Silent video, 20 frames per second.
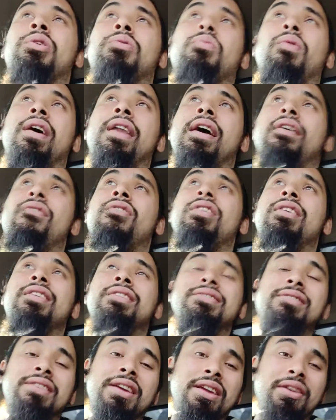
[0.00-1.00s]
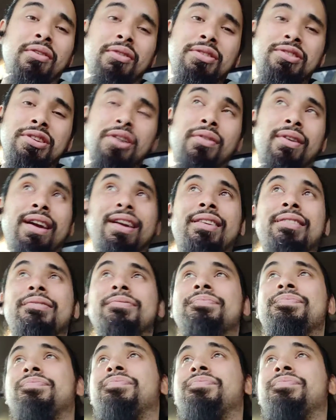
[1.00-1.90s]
with whatever it is that you're doing.